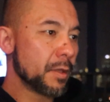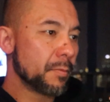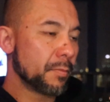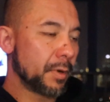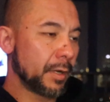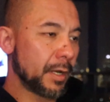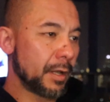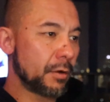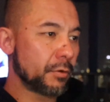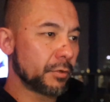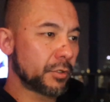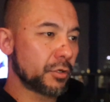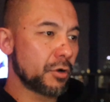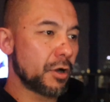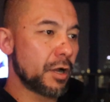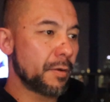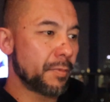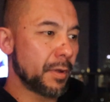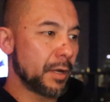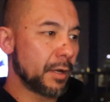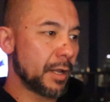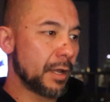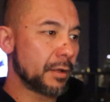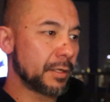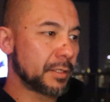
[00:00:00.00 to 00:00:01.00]
But L type
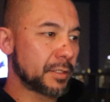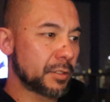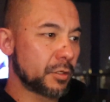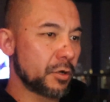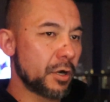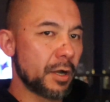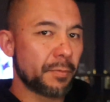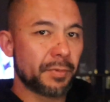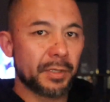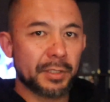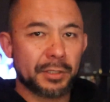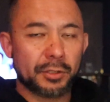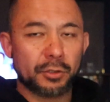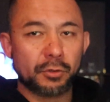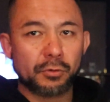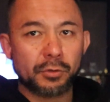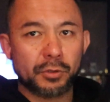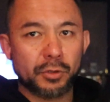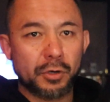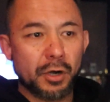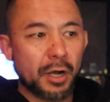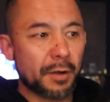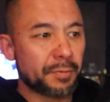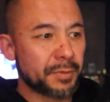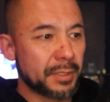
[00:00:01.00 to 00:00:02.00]
and S type, there's two
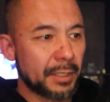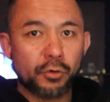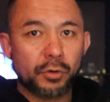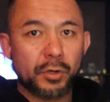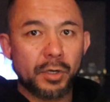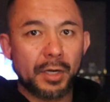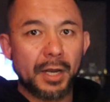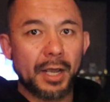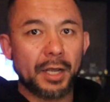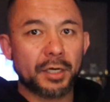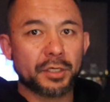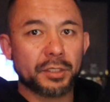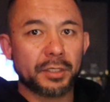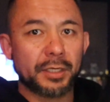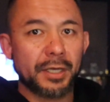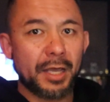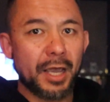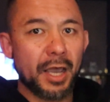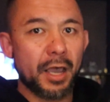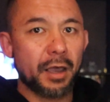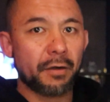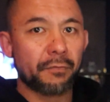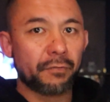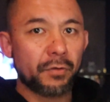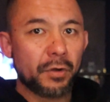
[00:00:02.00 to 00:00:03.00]
types. You can actually
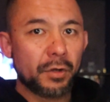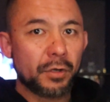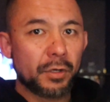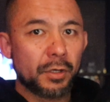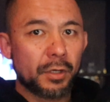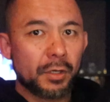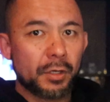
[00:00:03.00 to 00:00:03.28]
have